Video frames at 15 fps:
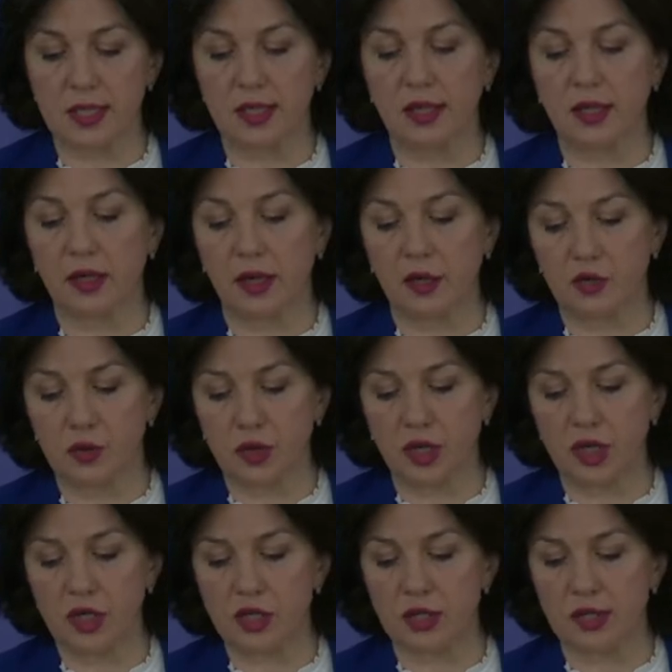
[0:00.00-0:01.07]
the
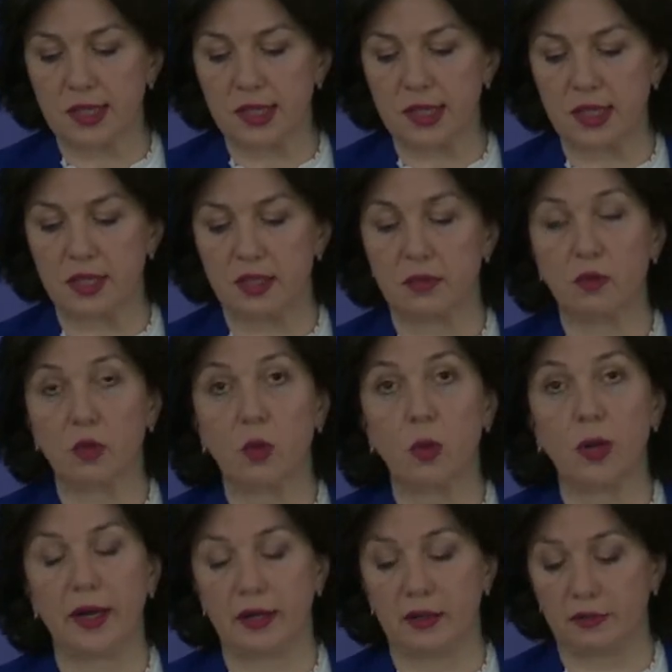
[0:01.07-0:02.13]
education system
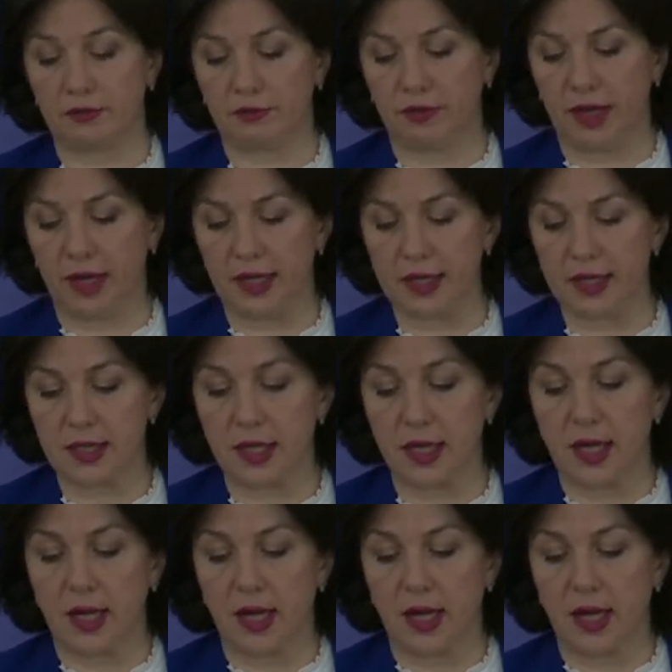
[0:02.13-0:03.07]
quite fast,